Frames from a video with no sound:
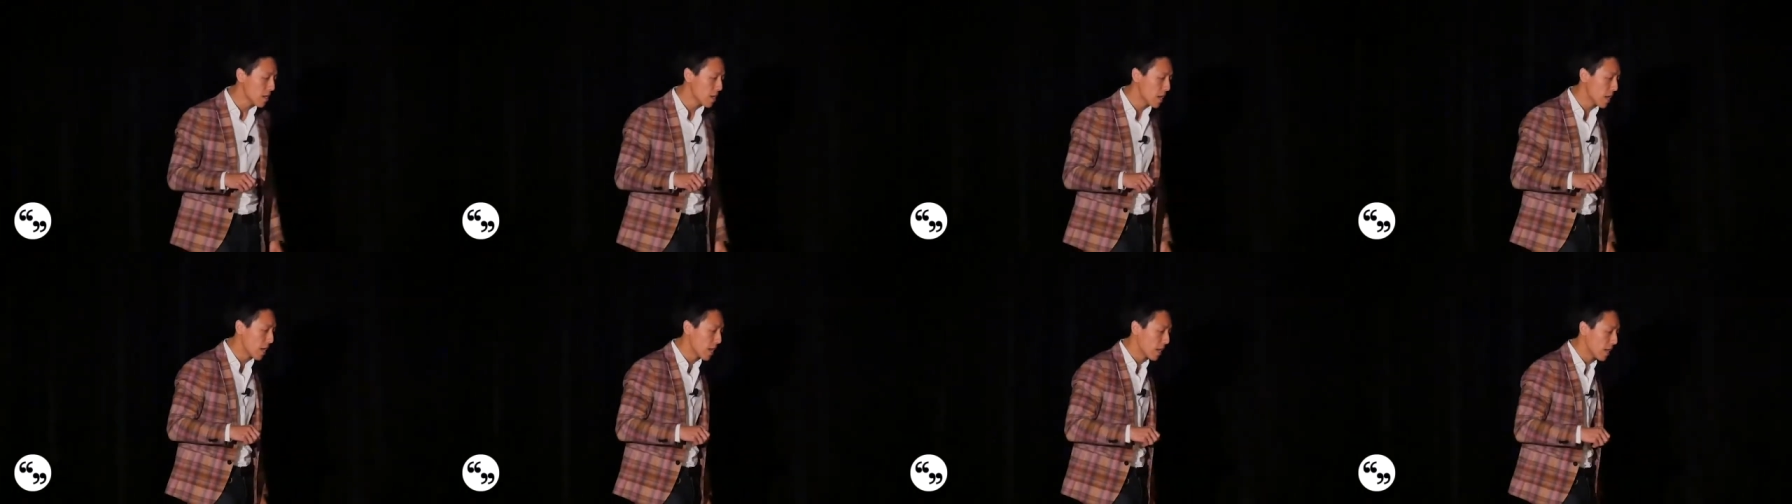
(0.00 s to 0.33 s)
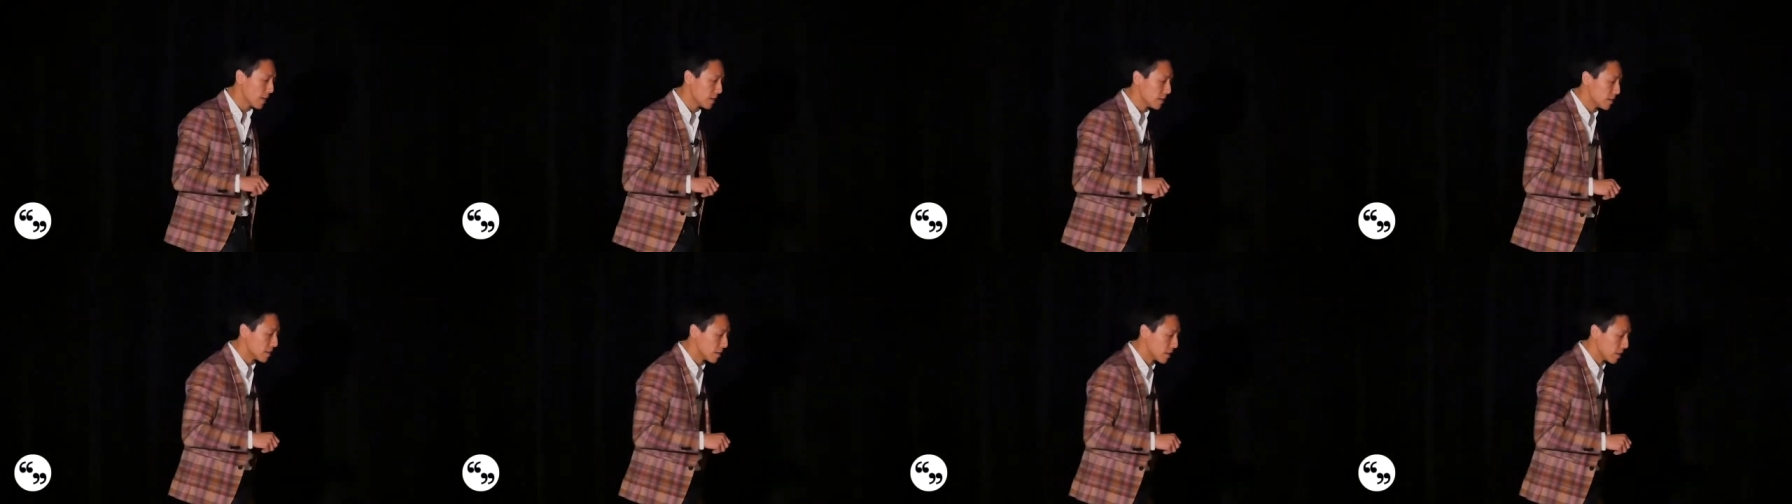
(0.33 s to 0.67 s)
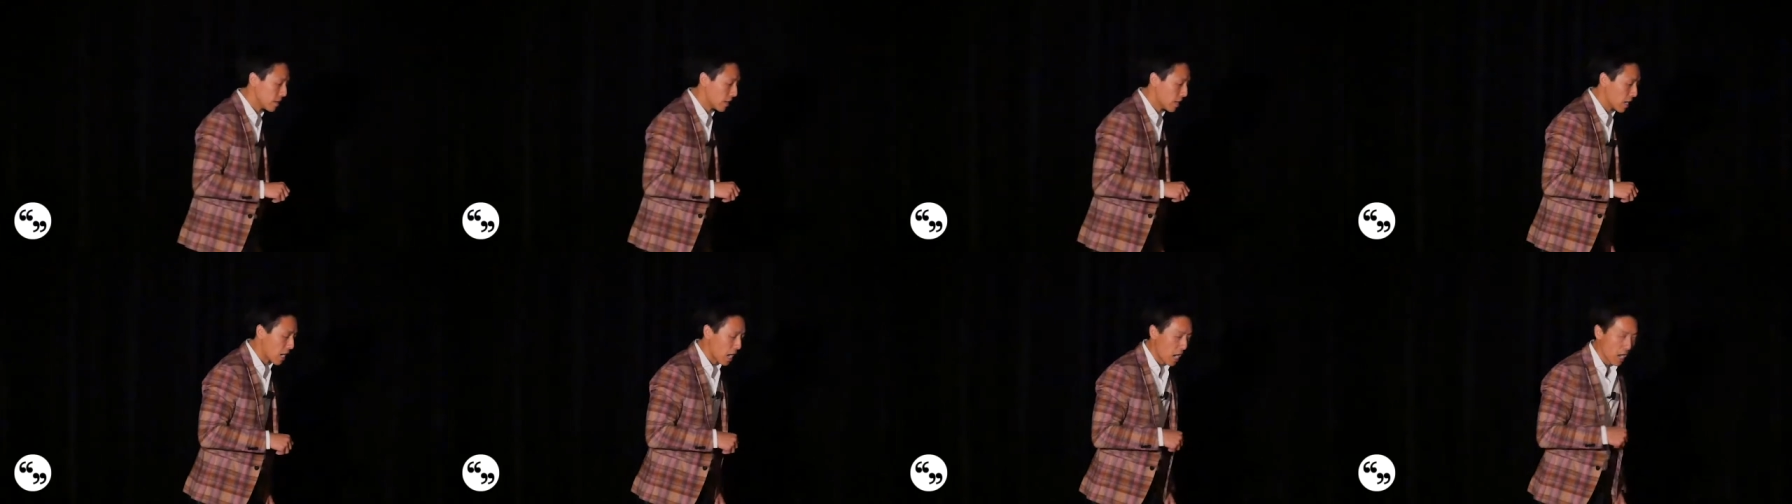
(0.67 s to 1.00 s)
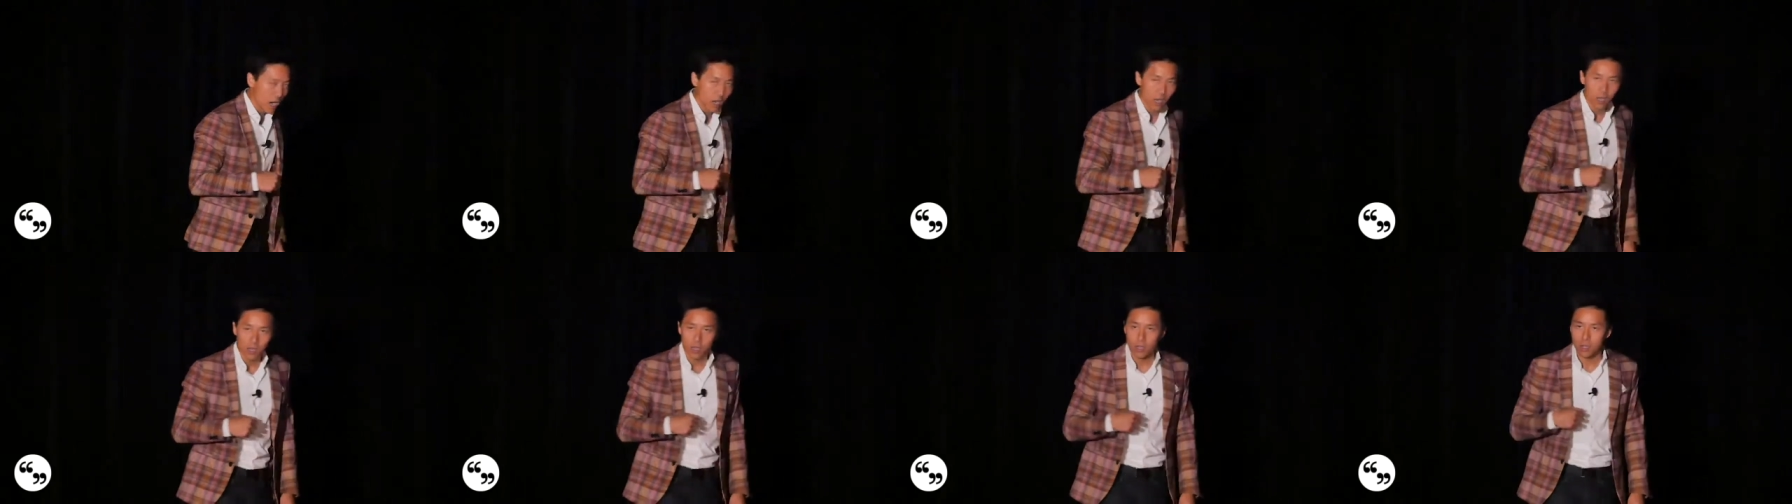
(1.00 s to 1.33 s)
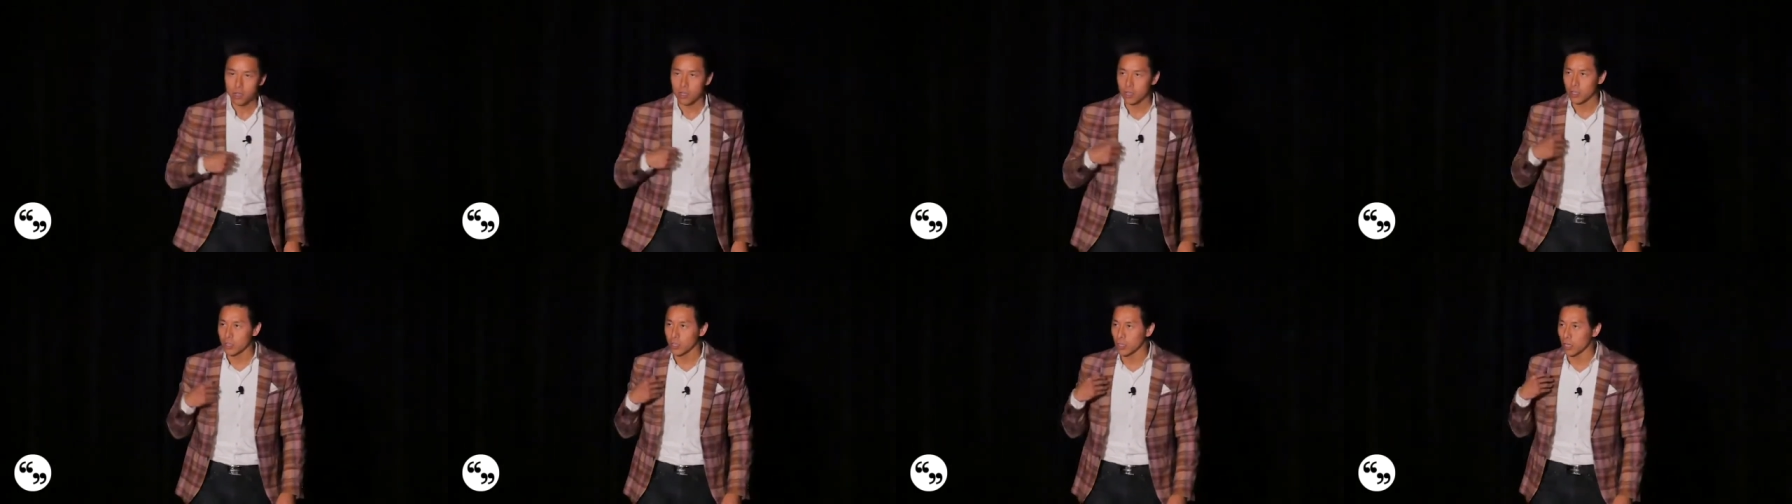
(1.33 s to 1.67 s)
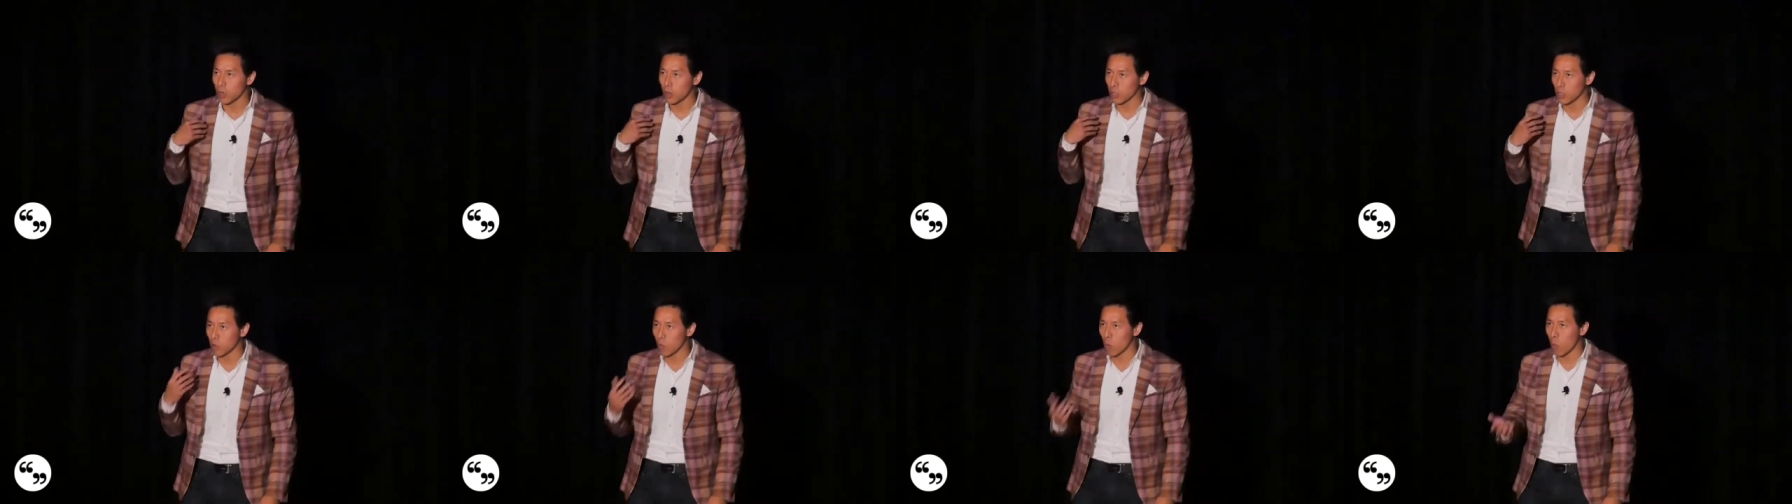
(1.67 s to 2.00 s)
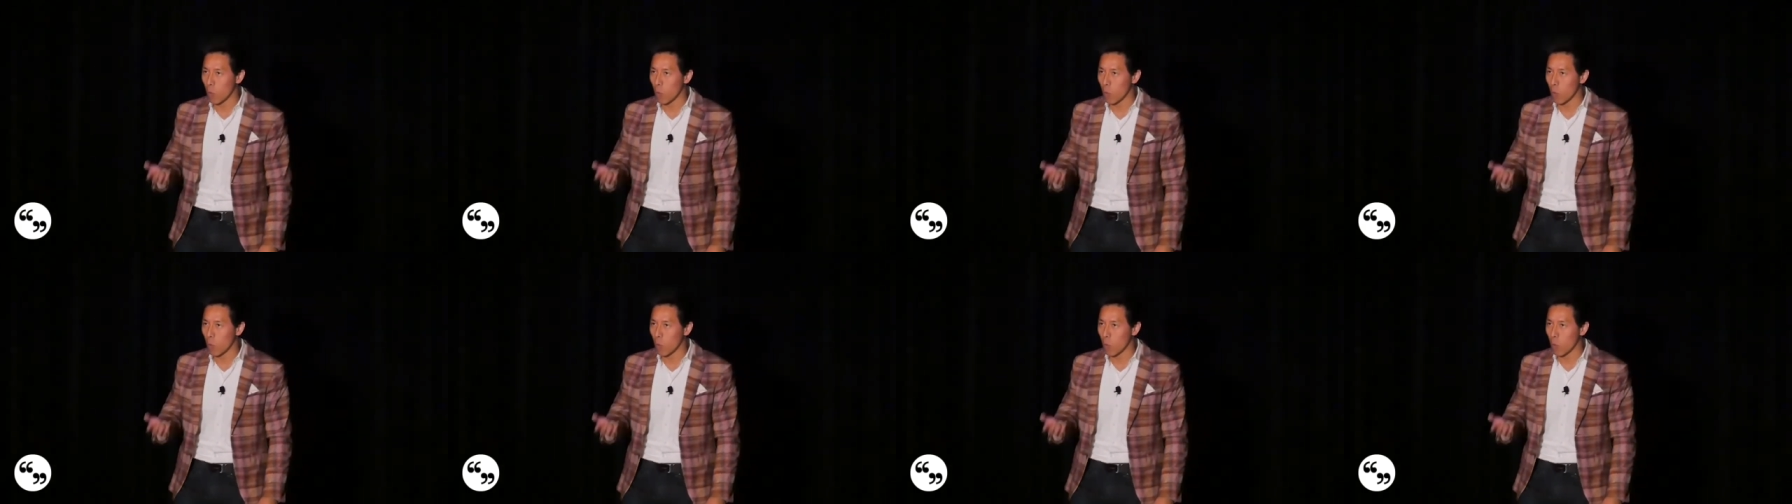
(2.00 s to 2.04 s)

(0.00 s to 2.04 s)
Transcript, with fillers: and you know, you